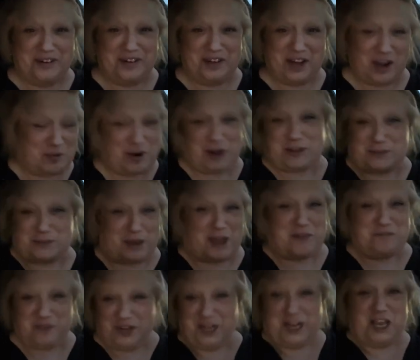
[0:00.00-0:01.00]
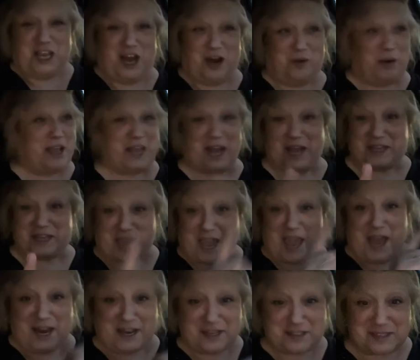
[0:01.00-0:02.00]
I worked on my video. I got
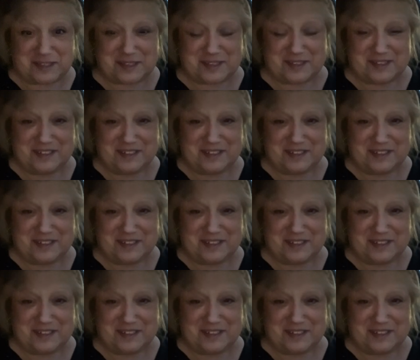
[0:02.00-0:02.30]
gas.